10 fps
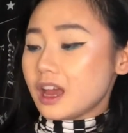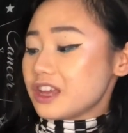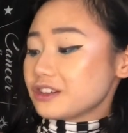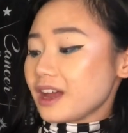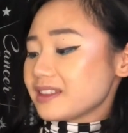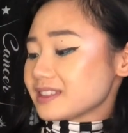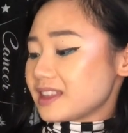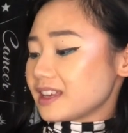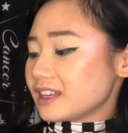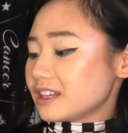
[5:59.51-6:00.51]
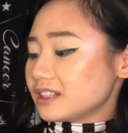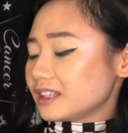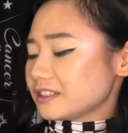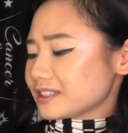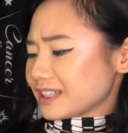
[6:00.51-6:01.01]
You got this thing here that
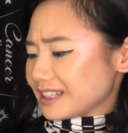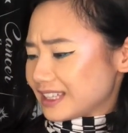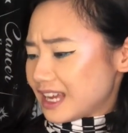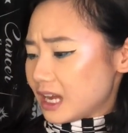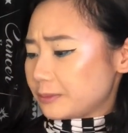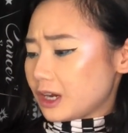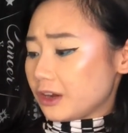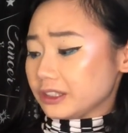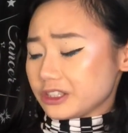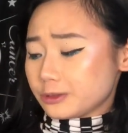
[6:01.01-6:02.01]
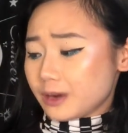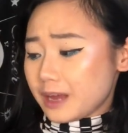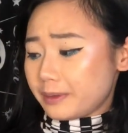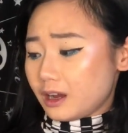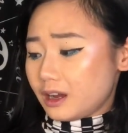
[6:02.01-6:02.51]
looks like a camera on a
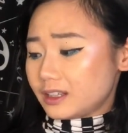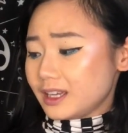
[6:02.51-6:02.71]
tripod